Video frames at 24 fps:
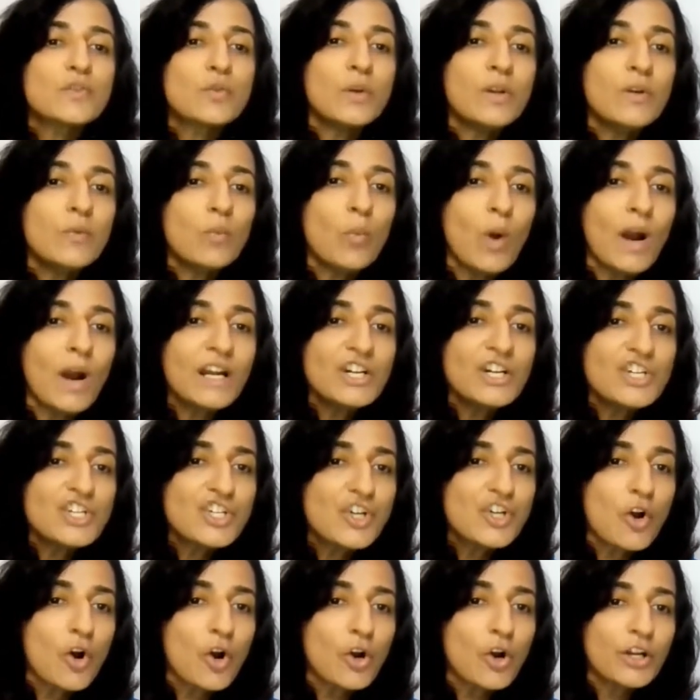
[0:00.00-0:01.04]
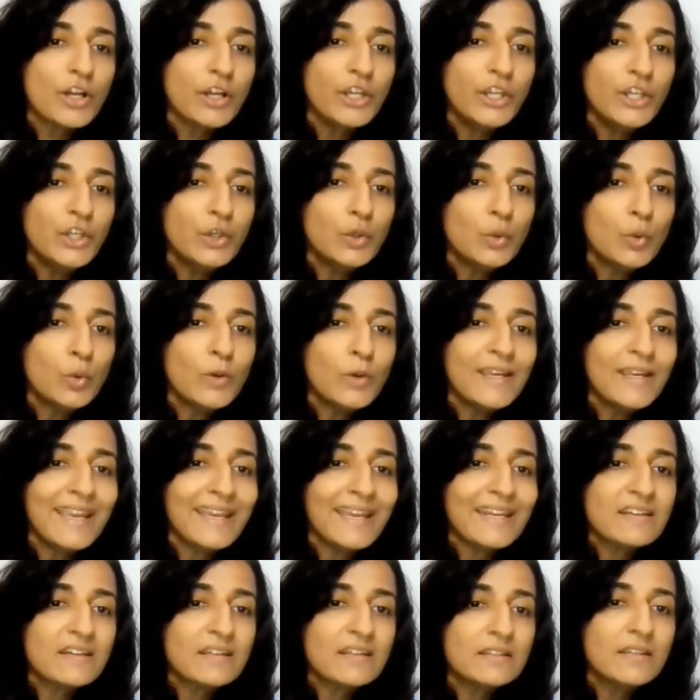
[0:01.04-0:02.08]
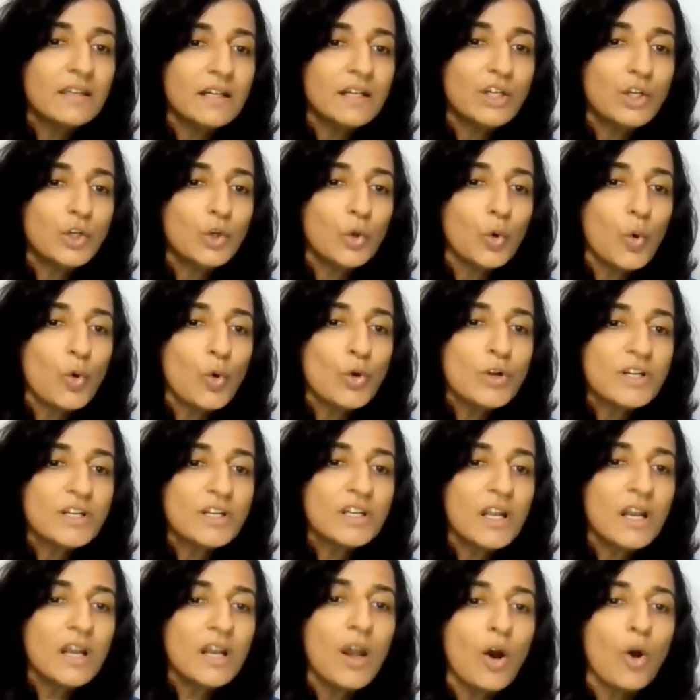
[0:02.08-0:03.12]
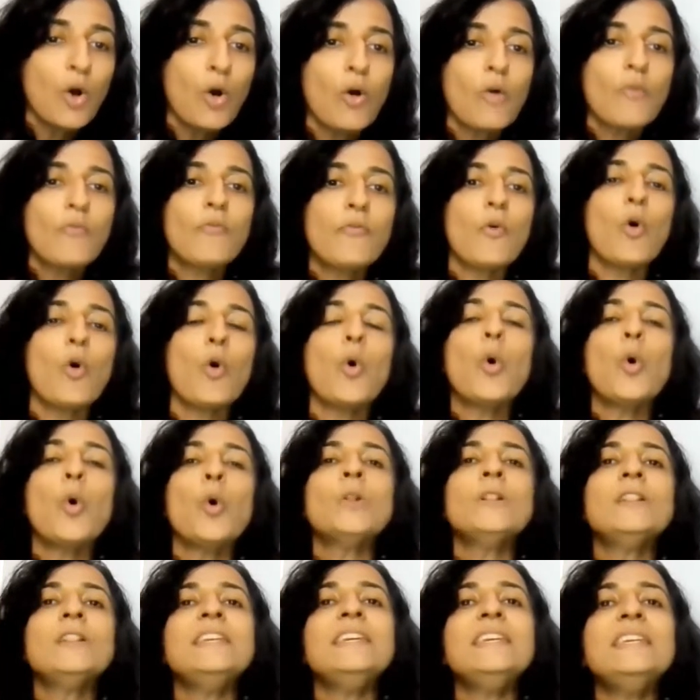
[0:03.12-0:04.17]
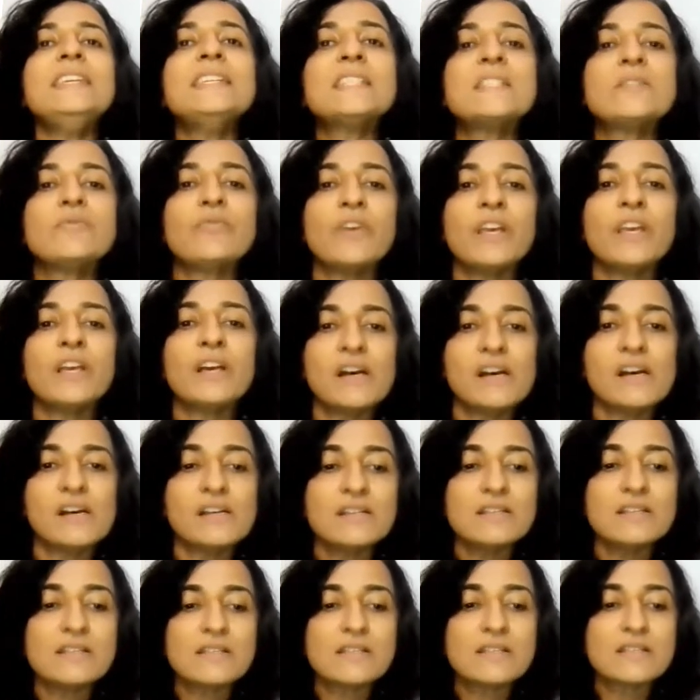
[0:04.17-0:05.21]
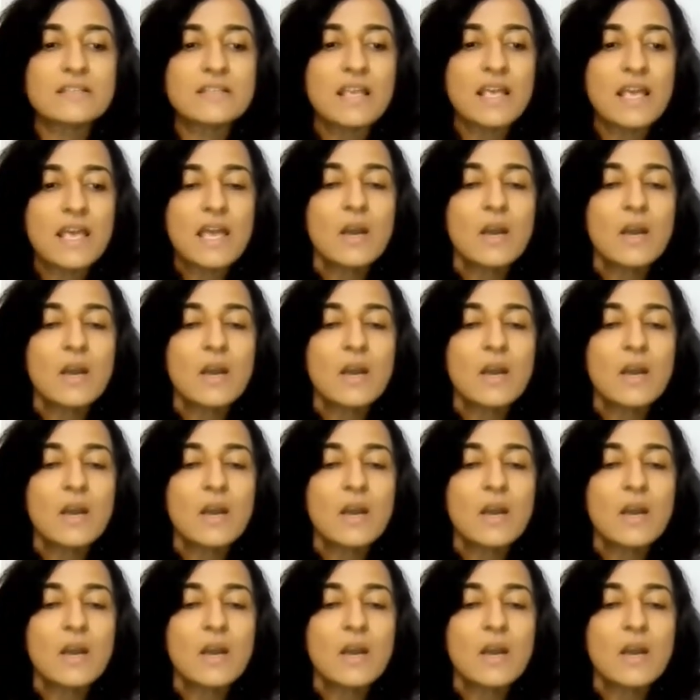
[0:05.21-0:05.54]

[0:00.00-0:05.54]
So in one shot, you get the total of all these figures.